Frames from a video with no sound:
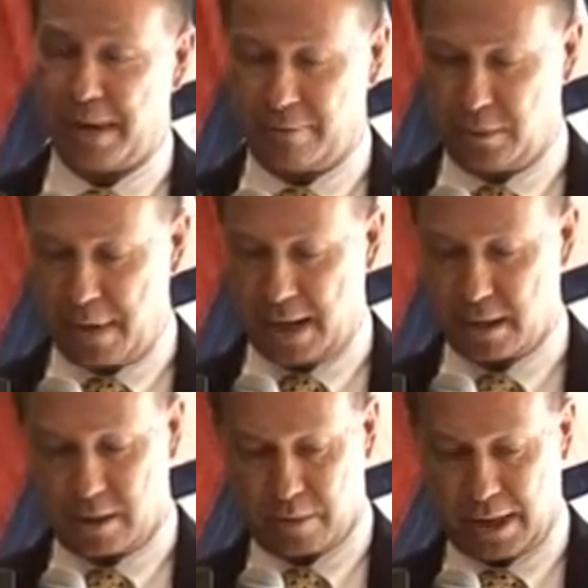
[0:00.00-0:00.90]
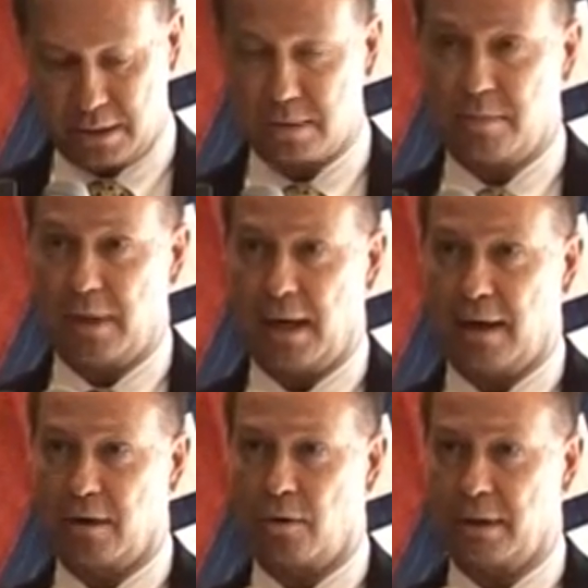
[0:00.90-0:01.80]
Bayview Mackinac race,
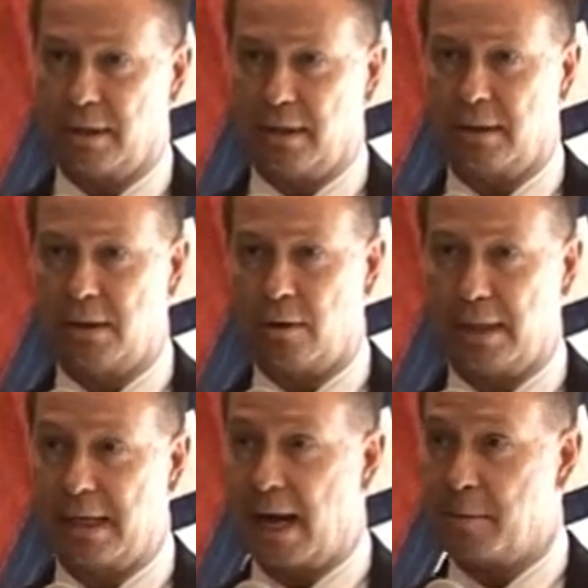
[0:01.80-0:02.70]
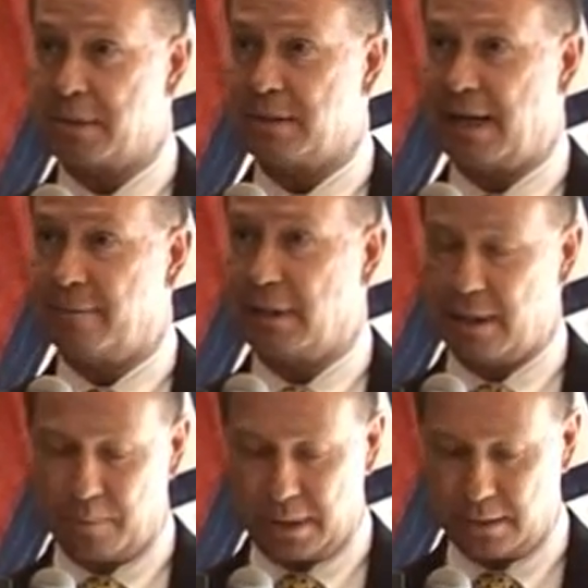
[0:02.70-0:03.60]
according to noted economist David
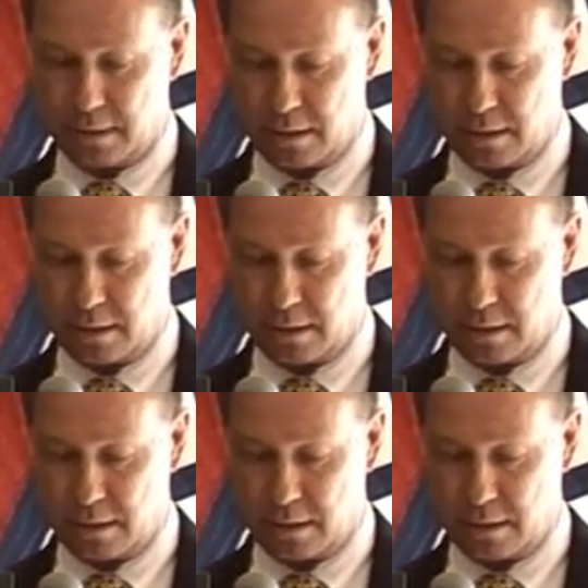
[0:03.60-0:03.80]
Littman,